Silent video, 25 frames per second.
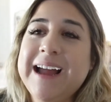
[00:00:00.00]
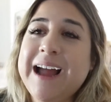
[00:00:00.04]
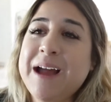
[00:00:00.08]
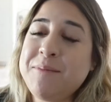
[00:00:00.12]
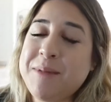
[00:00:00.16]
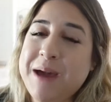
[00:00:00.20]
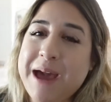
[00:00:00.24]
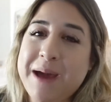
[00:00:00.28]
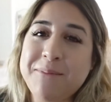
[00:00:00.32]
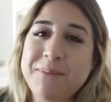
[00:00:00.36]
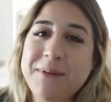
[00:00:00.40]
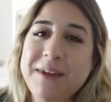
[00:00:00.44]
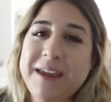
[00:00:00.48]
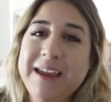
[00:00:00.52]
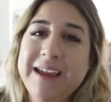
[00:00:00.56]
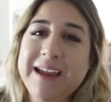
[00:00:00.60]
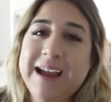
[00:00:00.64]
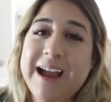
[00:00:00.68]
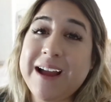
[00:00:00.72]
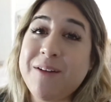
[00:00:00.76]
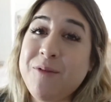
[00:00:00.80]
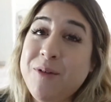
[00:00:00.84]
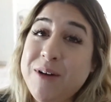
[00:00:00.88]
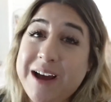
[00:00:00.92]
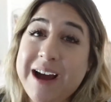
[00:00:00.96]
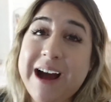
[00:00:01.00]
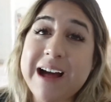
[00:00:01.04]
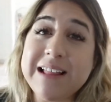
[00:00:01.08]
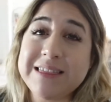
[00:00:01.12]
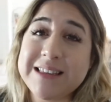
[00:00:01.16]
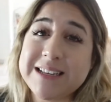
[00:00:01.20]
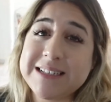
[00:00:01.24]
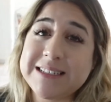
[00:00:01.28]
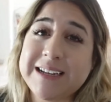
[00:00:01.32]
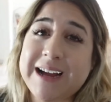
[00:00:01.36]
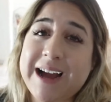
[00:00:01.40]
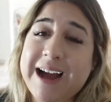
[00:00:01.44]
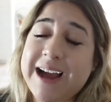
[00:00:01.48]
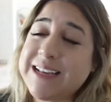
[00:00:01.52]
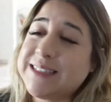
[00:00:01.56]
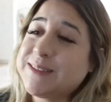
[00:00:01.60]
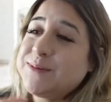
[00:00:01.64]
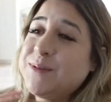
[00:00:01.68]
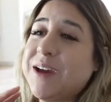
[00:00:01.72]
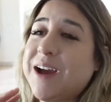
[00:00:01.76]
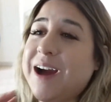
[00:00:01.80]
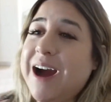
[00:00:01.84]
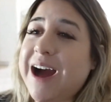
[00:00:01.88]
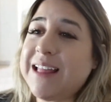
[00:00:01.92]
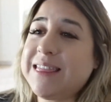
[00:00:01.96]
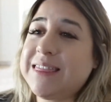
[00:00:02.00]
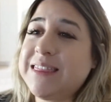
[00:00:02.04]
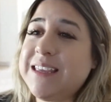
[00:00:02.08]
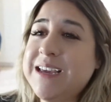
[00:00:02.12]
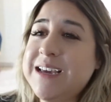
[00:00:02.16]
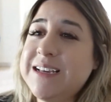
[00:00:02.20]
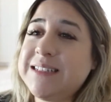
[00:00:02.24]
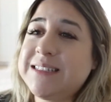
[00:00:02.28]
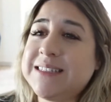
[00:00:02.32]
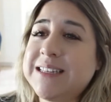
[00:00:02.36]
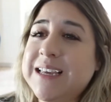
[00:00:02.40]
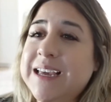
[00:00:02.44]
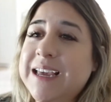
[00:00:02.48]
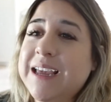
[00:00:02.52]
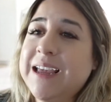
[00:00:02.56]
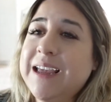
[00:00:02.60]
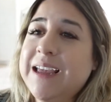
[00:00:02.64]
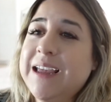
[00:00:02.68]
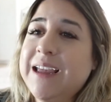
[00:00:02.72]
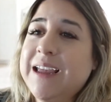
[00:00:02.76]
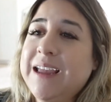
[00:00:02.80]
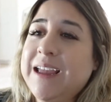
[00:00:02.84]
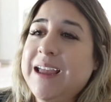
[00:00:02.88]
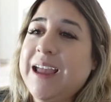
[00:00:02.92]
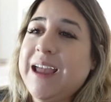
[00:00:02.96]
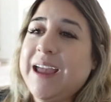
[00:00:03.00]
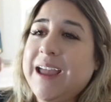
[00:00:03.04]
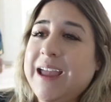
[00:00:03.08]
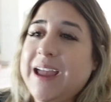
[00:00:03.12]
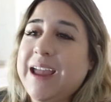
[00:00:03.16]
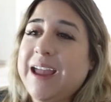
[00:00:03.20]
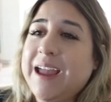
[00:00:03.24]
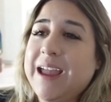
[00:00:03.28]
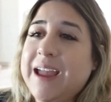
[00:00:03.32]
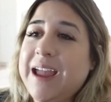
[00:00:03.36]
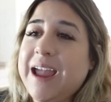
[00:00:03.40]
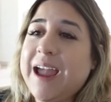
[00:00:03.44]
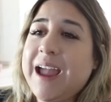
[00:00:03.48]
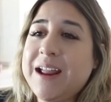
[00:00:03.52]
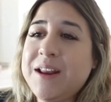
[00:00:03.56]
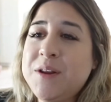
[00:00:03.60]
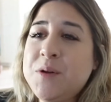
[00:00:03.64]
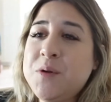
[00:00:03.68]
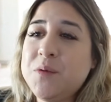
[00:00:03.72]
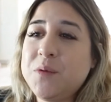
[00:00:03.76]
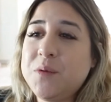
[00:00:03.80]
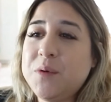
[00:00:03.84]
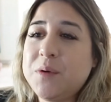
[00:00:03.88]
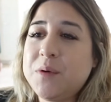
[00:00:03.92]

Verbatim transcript: I'm happy. Like we got this guys, we got this. And,